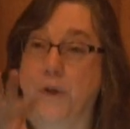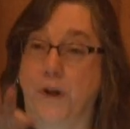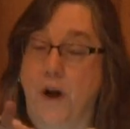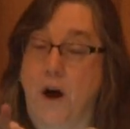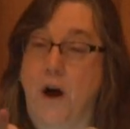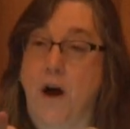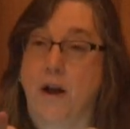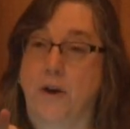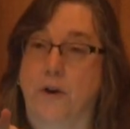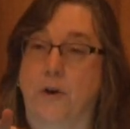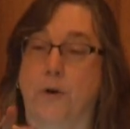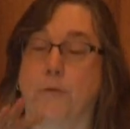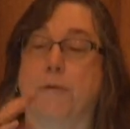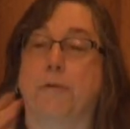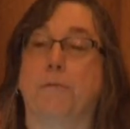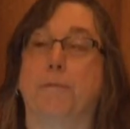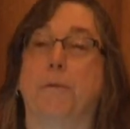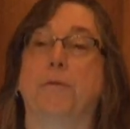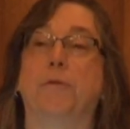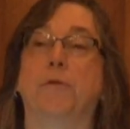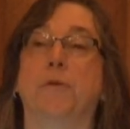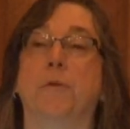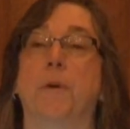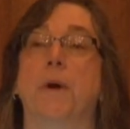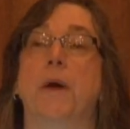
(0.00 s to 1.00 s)
the auditor, was
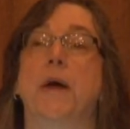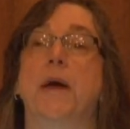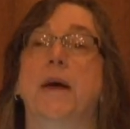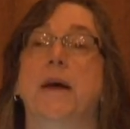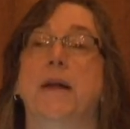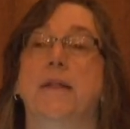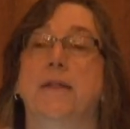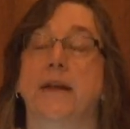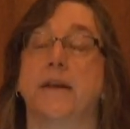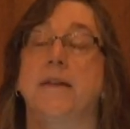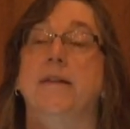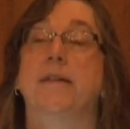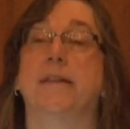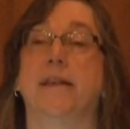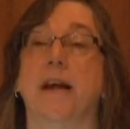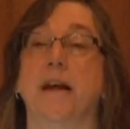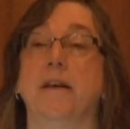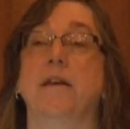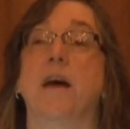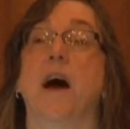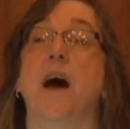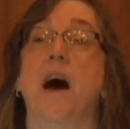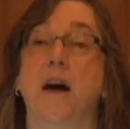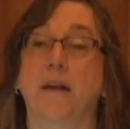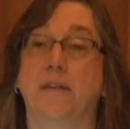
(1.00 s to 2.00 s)
supposed to then
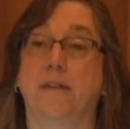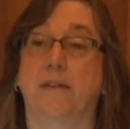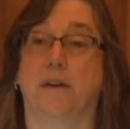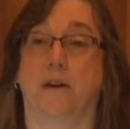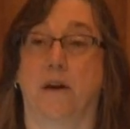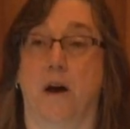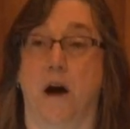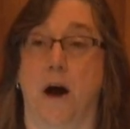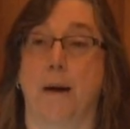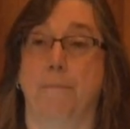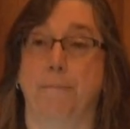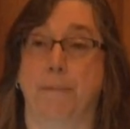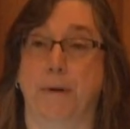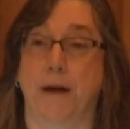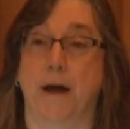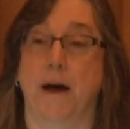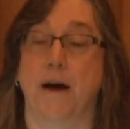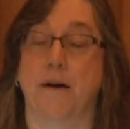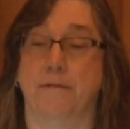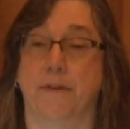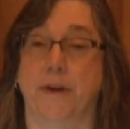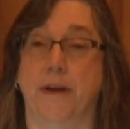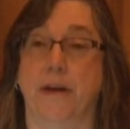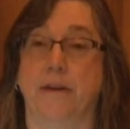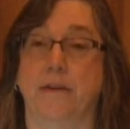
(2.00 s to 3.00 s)
send us a copy
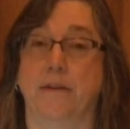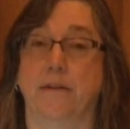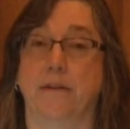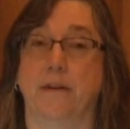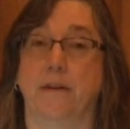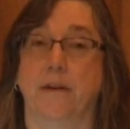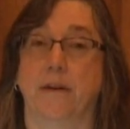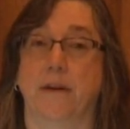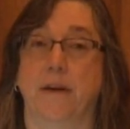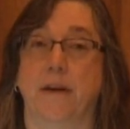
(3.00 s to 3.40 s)
of it.